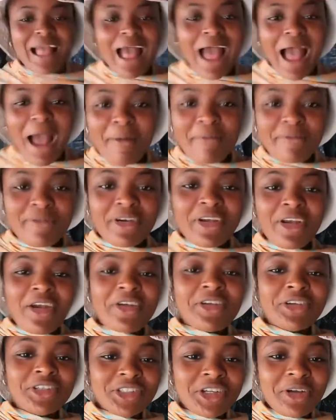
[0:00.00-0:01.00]
I'm
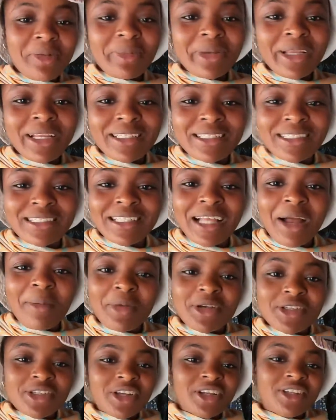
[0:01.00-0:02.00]
following Shaw Blessing.
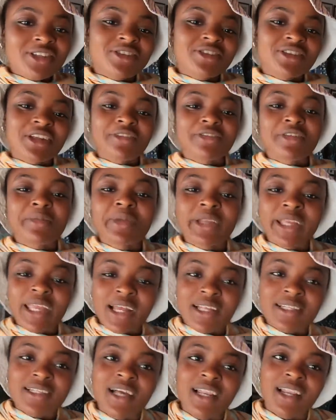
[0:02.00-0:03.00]
I'm also a student from
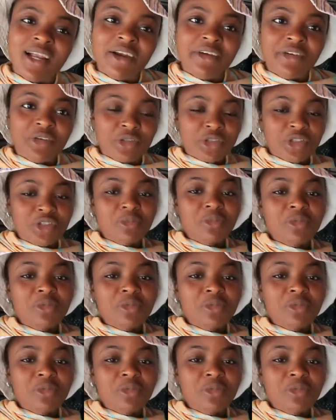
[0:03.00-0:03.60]
Nike Art Gallery Oshogbo.